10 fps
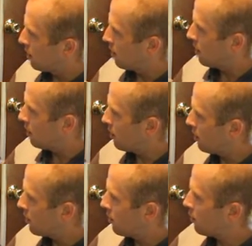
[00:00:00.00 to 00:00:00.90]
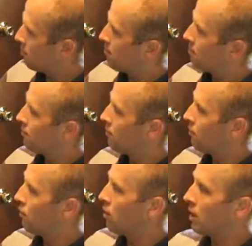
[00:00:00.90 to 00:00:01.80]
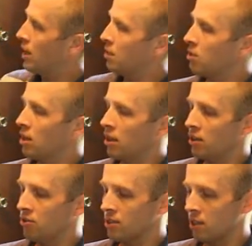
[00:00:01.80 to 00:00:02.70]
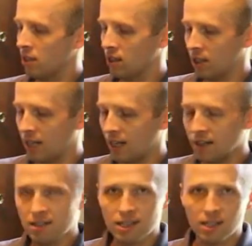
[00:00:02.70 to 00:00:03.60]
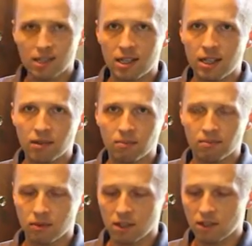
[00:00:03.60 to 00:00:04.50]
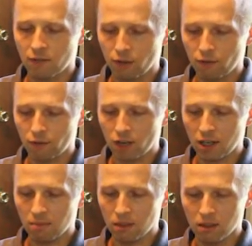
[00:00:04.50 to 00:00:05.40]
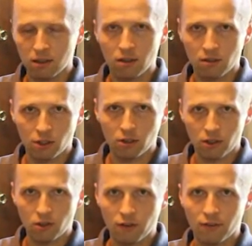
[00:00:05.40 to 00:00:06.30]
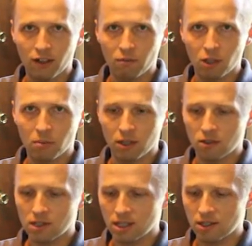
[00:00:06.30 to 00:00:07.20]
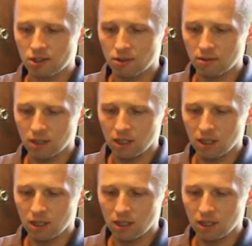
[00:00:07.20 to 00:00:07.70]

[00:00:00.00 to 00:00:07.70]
and for a camera I use a Canon 6D. It's a full frame, 35 millimeter sensor.